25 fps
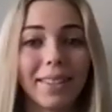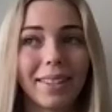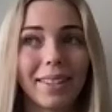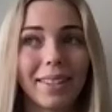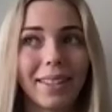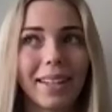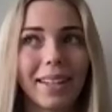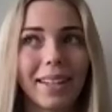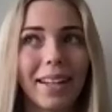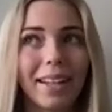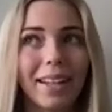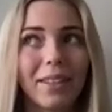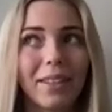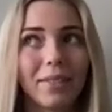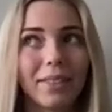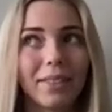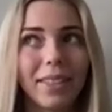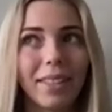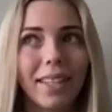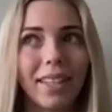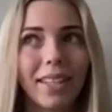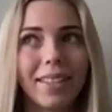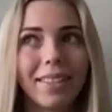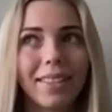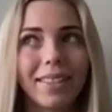Like I didn't
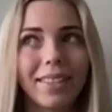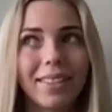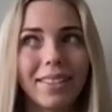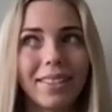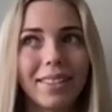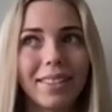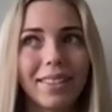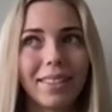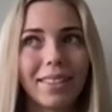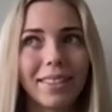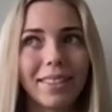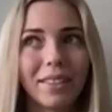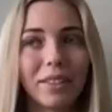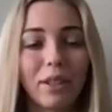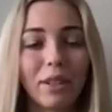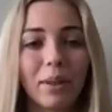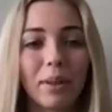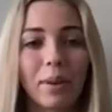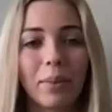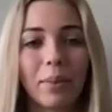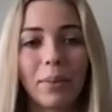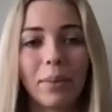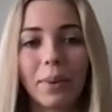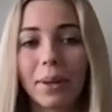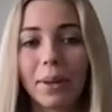realize
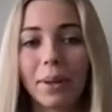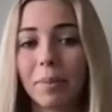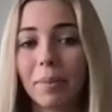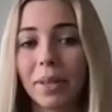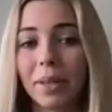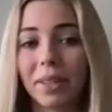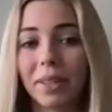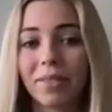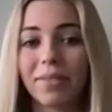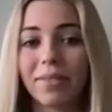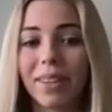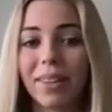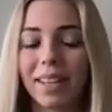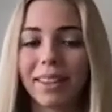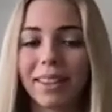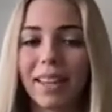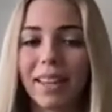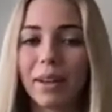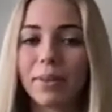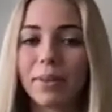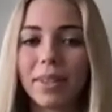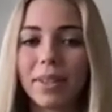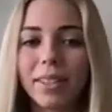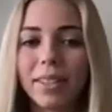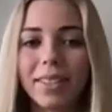what a big effect
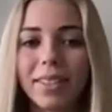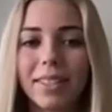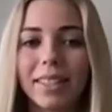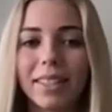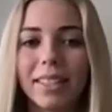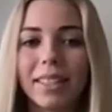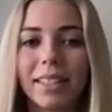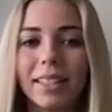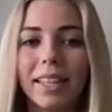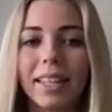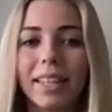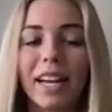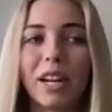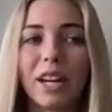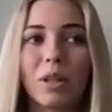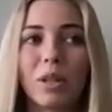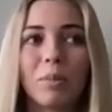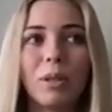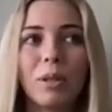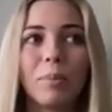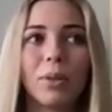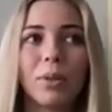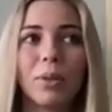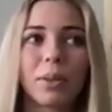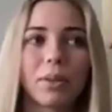that was, and then like how to
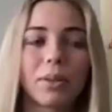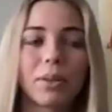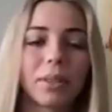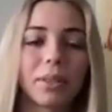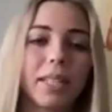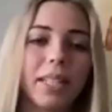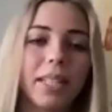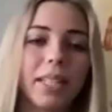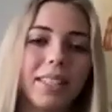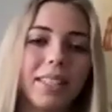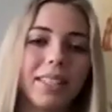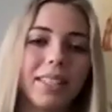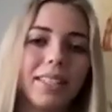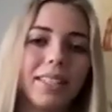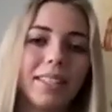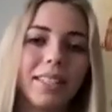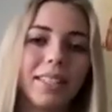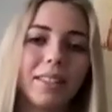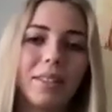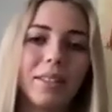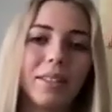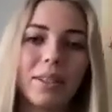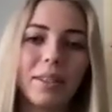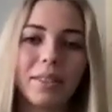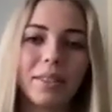be more green
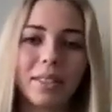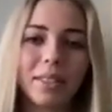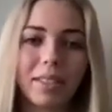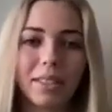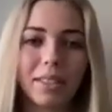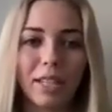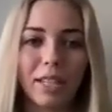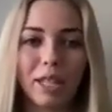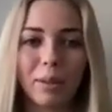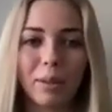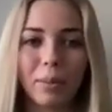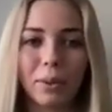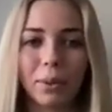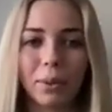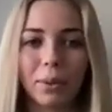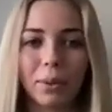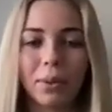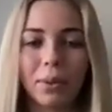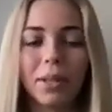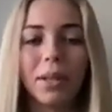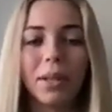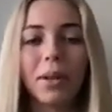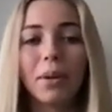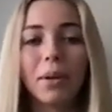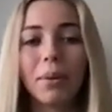and sustainable
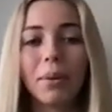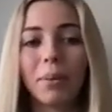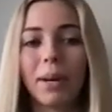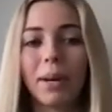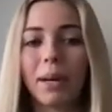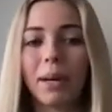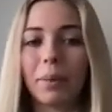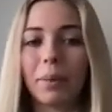while